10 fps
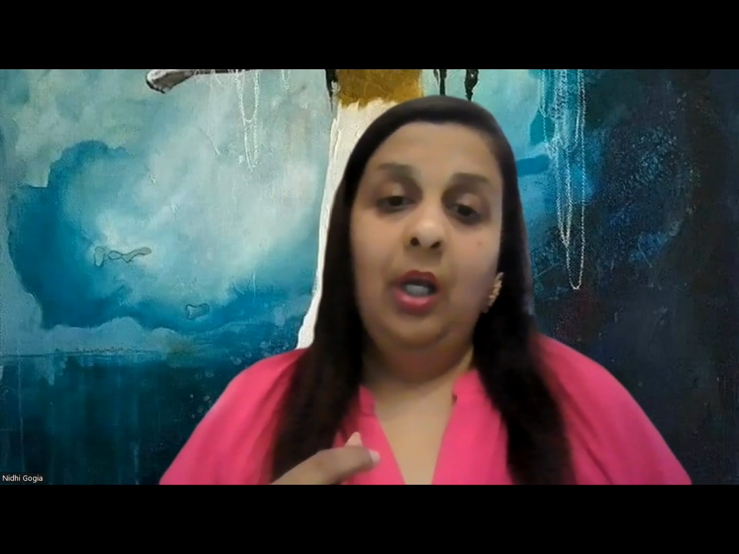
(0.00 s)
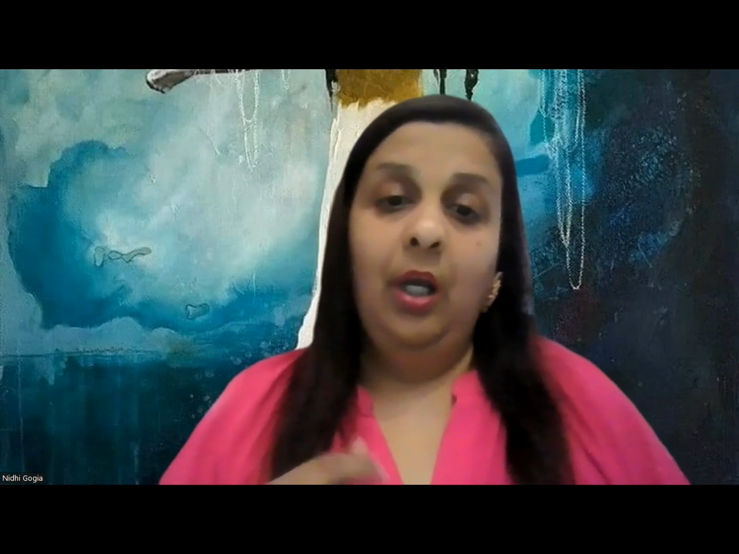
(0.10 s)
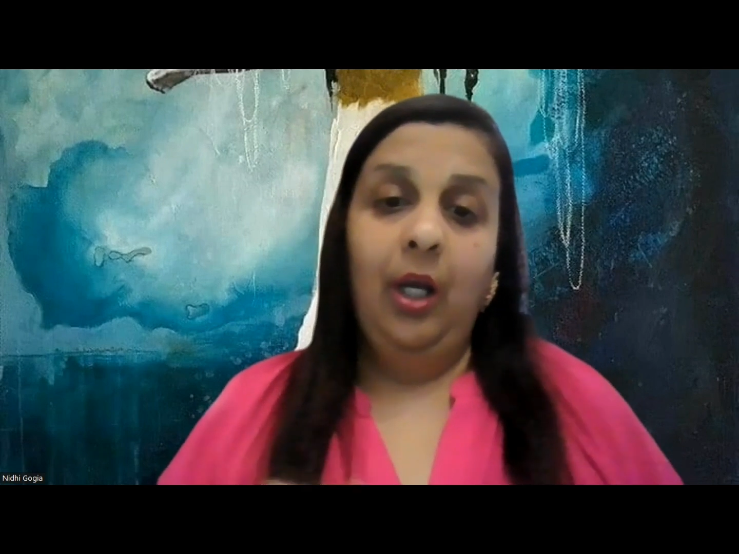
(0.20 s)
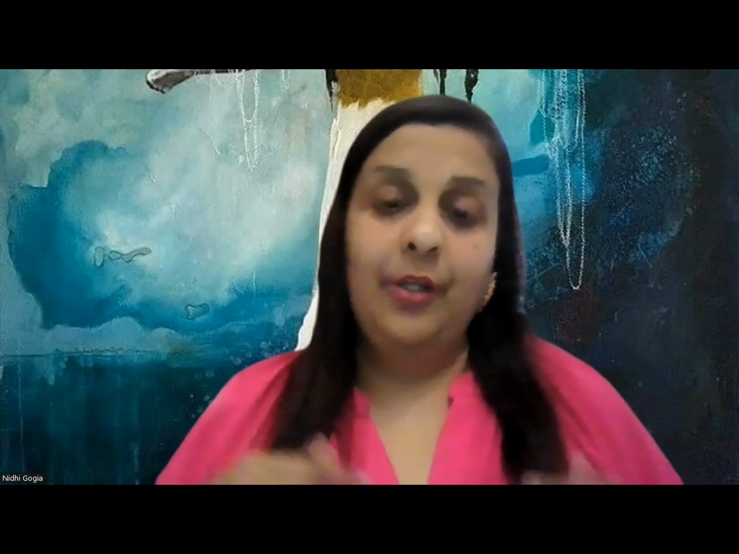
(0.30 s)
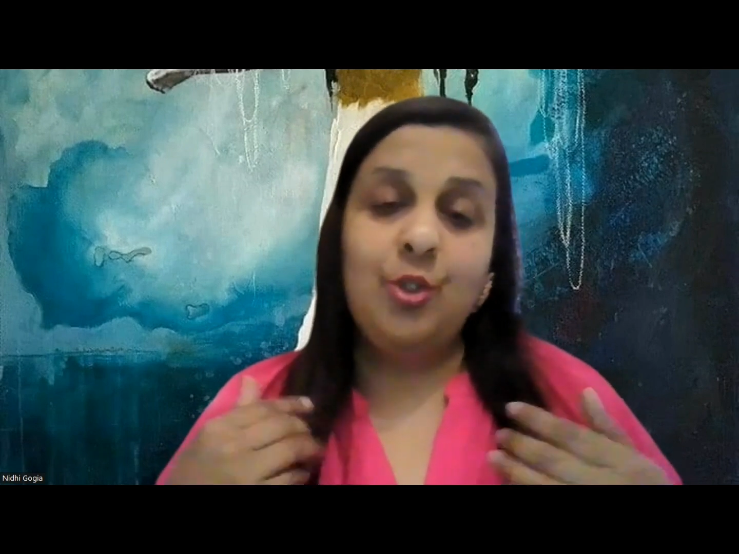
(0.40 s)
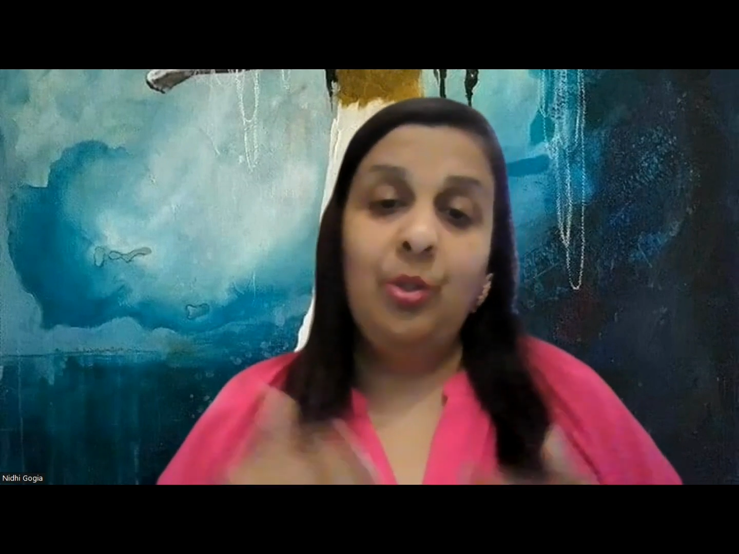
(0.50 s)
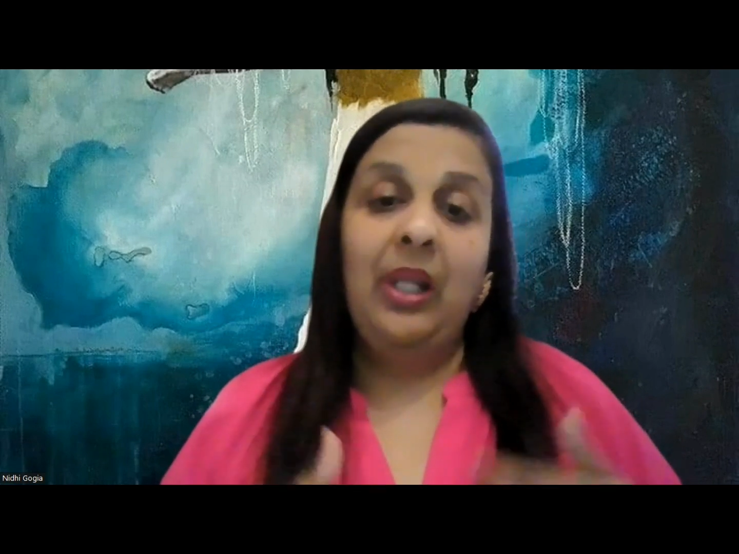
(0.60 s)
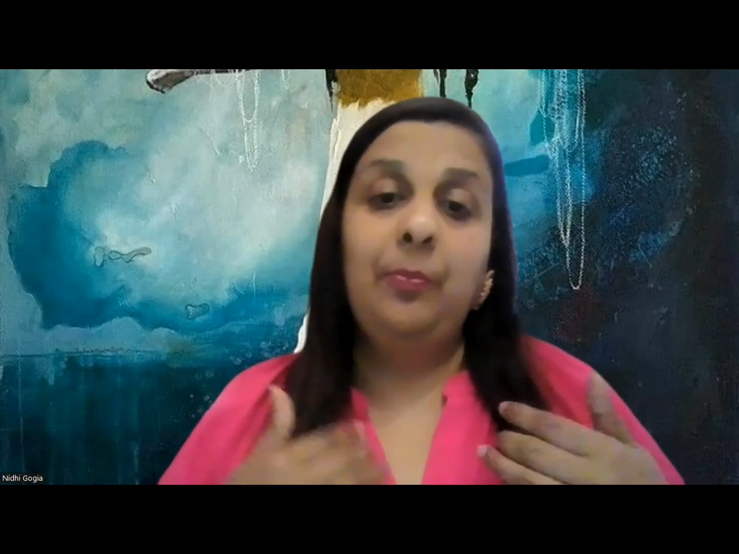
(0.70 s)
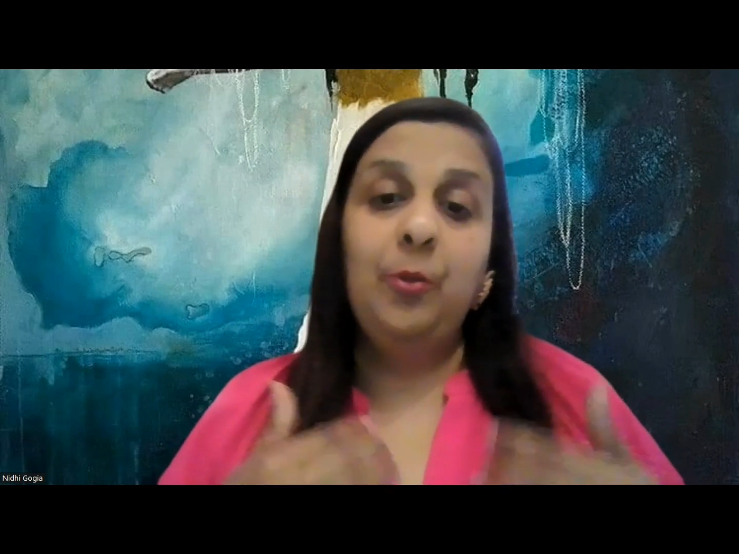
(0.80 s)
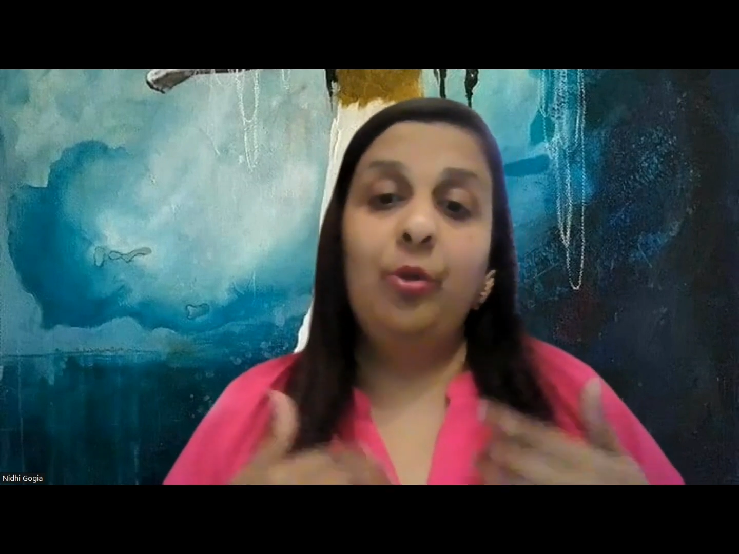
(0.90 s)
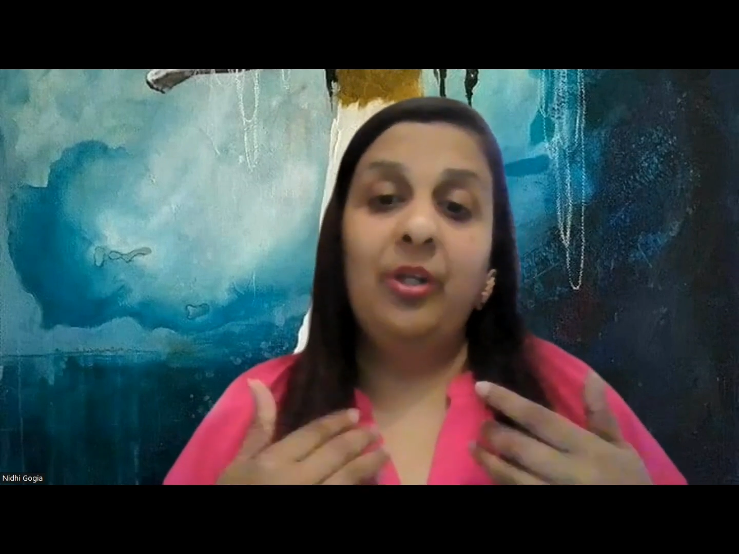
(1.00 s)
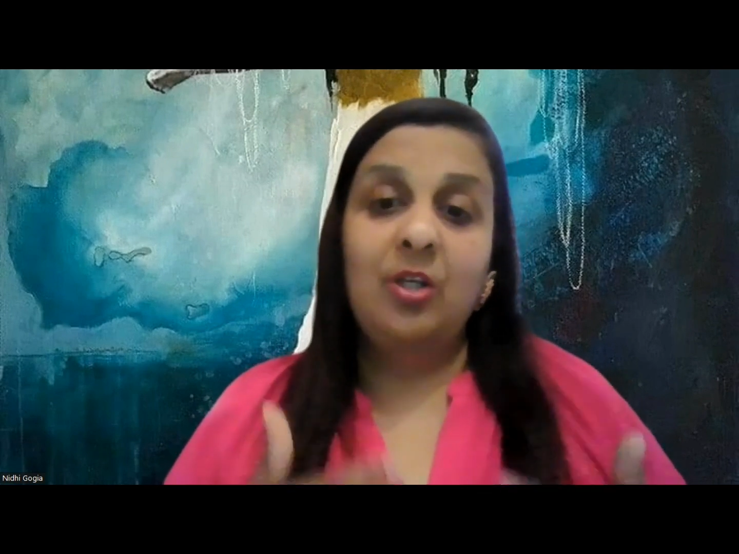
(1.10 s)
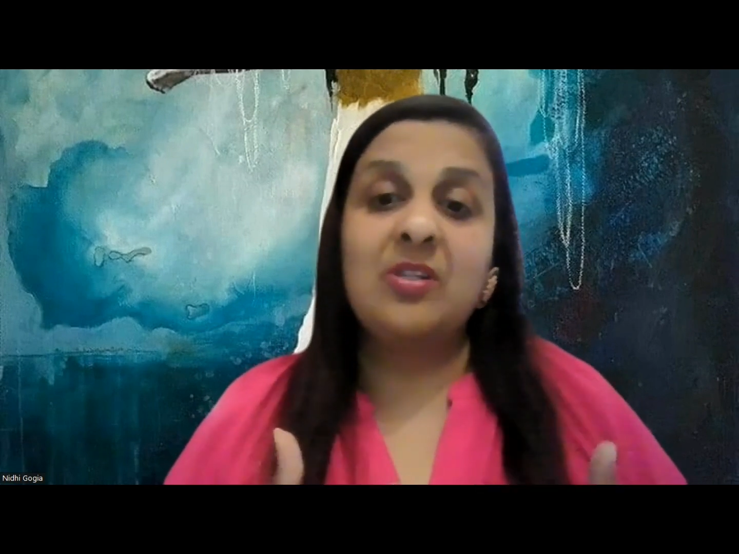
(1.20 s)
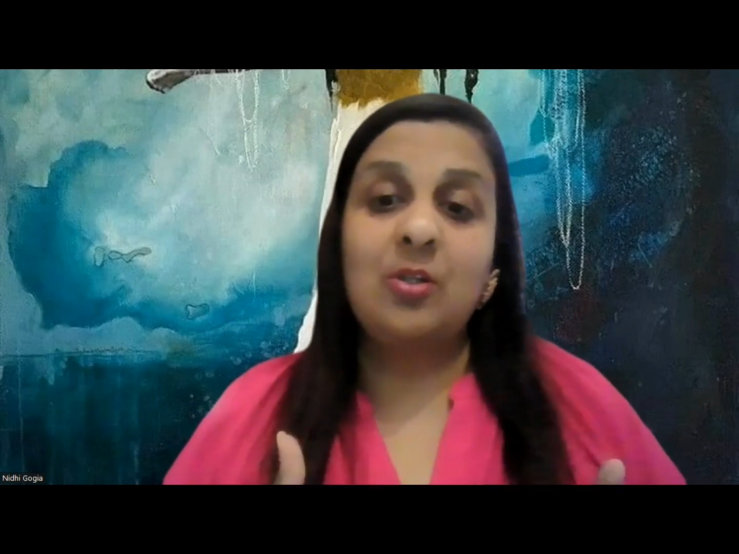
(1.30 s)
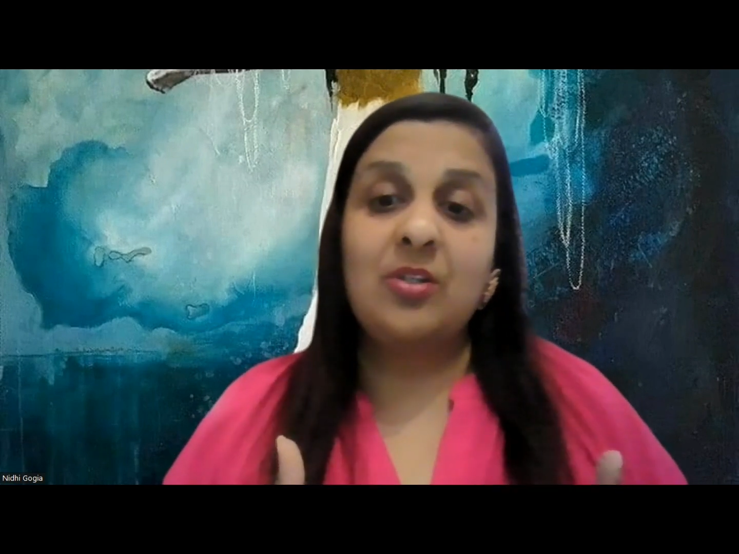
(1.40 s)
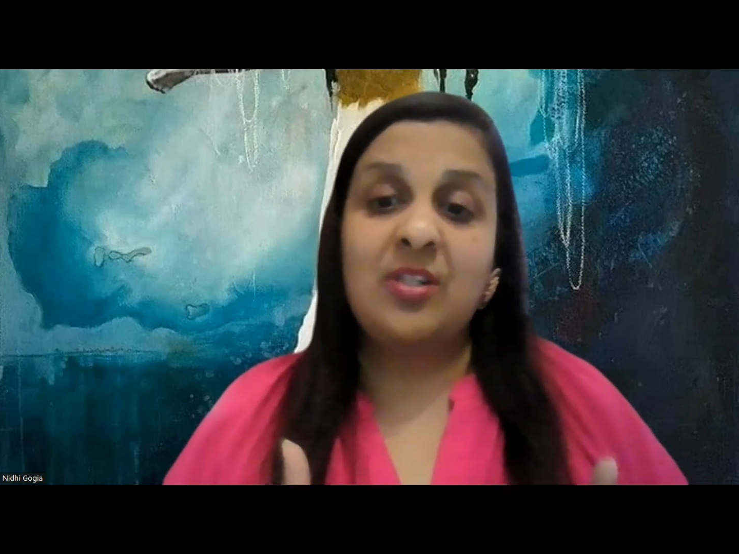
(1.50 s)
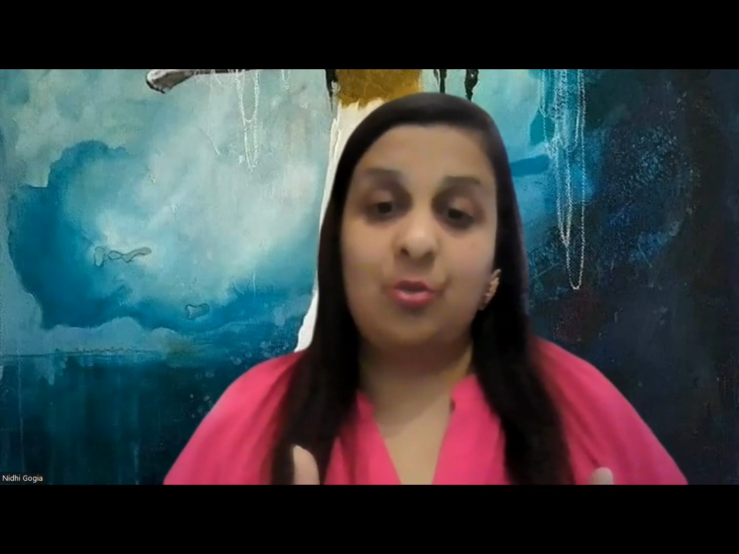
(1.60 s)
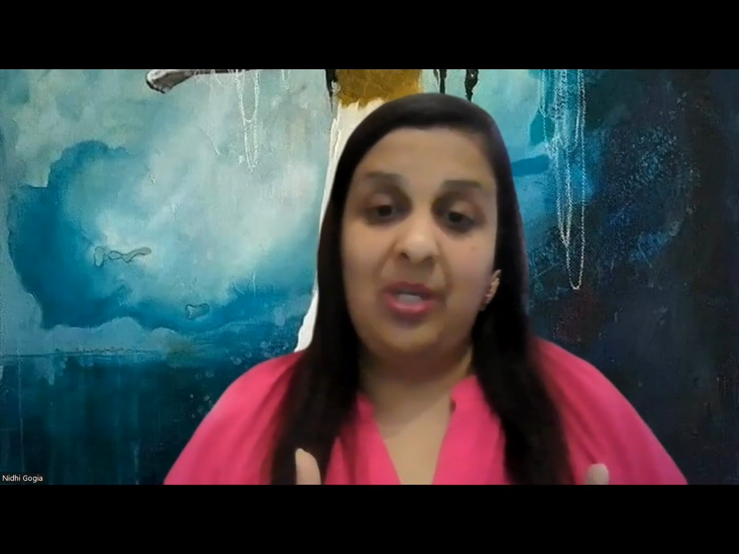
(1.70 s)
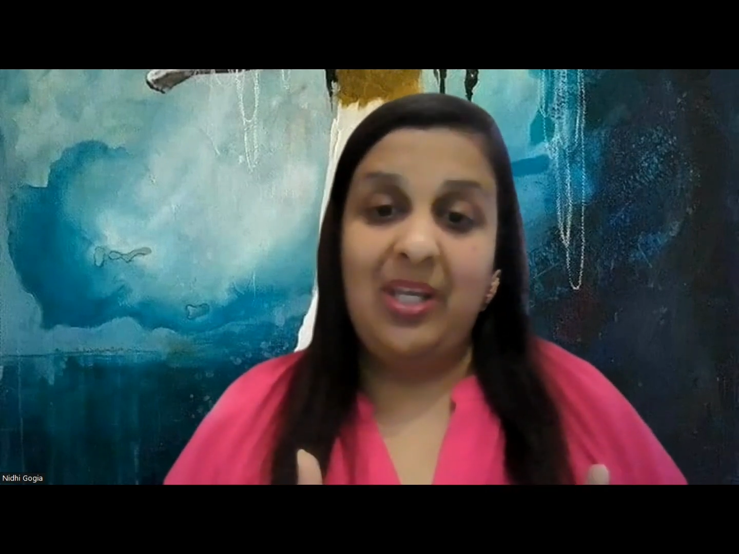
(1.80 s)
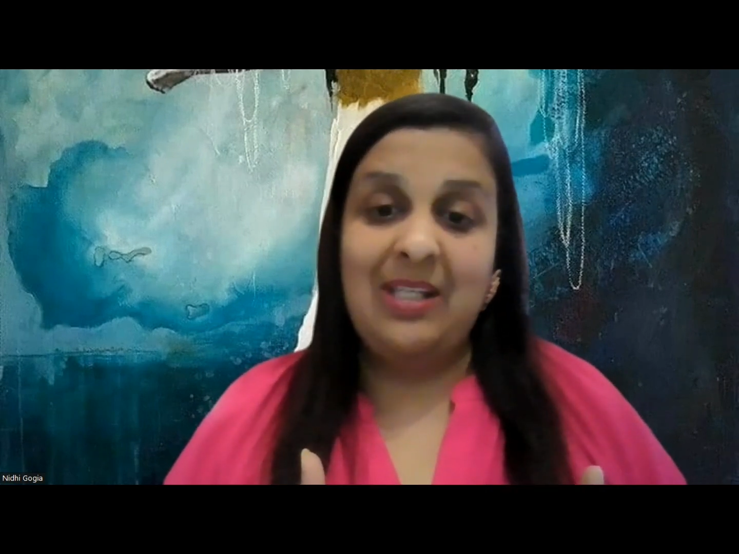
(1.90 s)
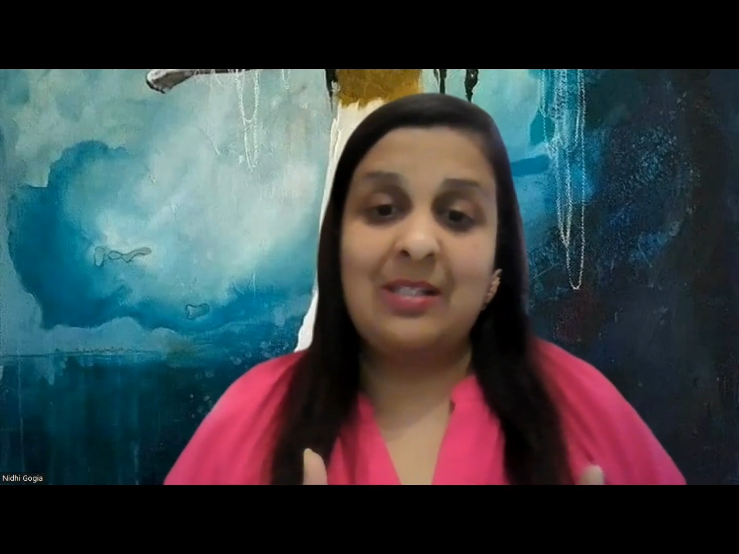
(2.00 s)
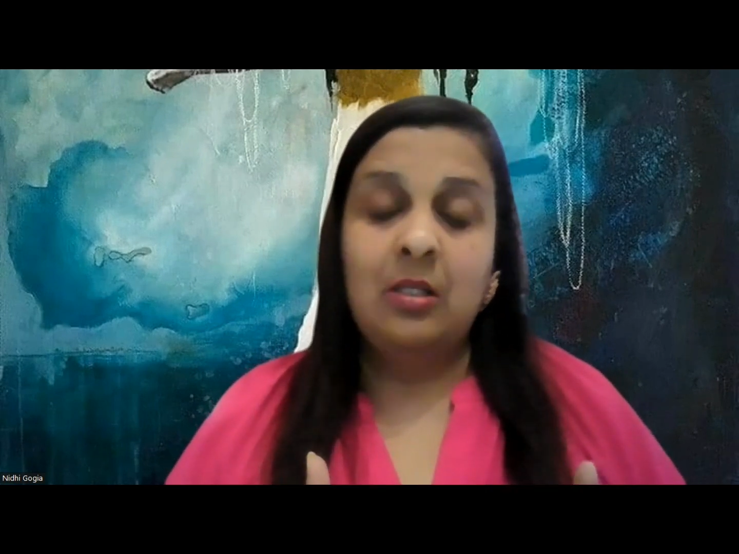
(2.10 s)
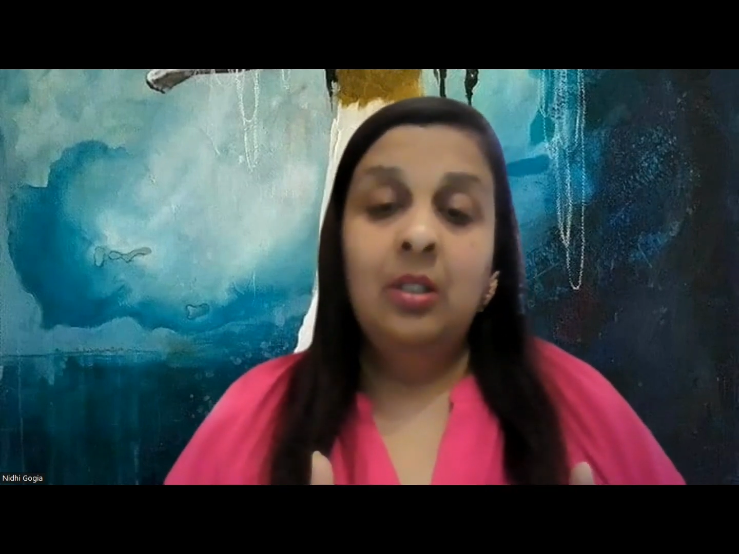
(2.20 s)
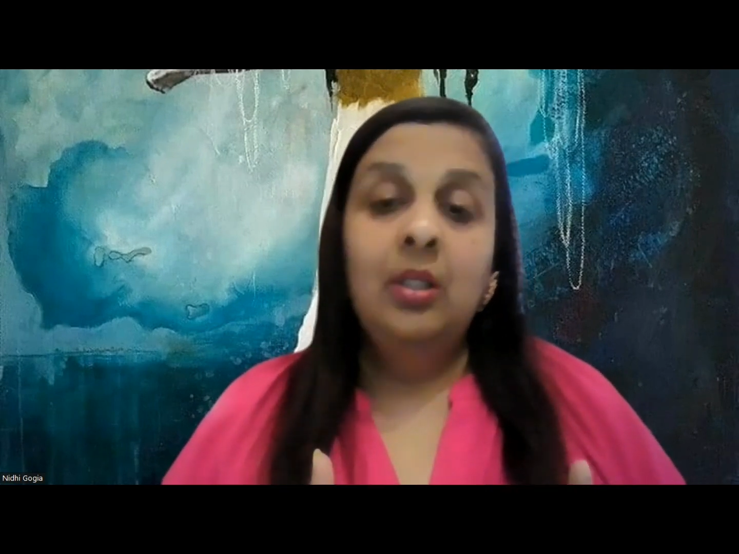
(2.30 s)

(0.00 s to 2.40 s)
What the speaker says: to help you reduce your stress.